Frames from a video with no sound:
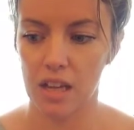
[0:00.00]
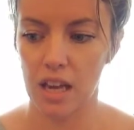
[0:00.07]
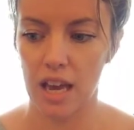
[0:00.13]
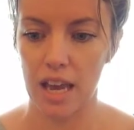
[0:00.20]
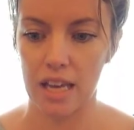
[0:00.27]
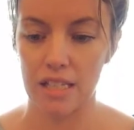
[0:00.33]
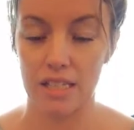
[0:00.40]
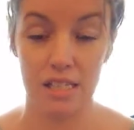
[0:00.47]

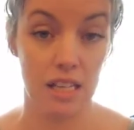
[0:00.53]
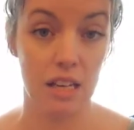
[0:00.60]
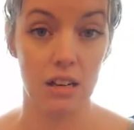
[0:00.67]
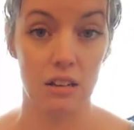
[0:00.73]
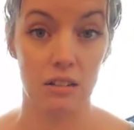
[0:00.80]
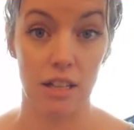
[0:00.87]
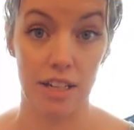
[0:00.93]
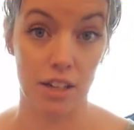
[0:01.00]
a
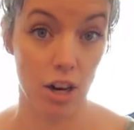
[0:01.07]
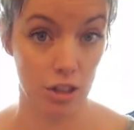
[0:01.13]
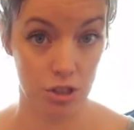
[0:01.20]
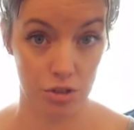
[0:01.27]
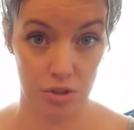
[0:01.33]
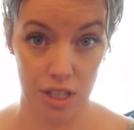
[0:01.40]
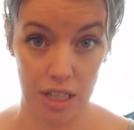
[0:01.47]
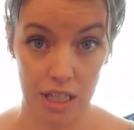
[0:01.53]
skill like
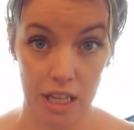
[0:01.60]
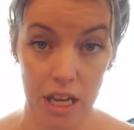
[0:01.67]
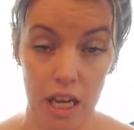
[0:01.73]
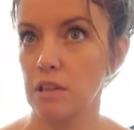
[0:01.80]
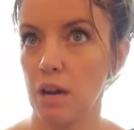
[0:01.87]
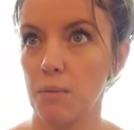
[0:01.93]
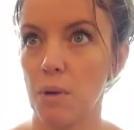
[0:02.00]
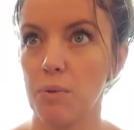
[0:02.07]
archery,
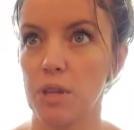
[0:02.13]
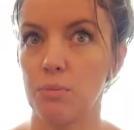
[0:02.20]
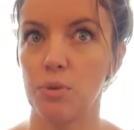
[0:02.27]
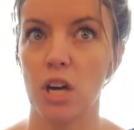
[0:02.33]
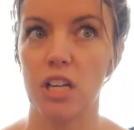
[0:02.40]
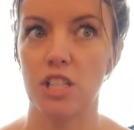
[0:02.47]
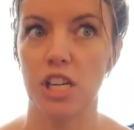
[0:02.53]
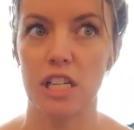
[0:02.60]
come up with a
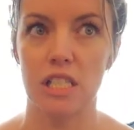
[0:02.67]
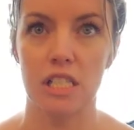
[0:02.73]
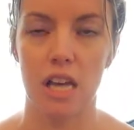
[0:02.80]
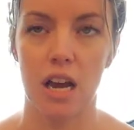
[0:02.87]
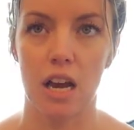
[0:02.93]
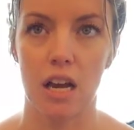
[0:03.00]
project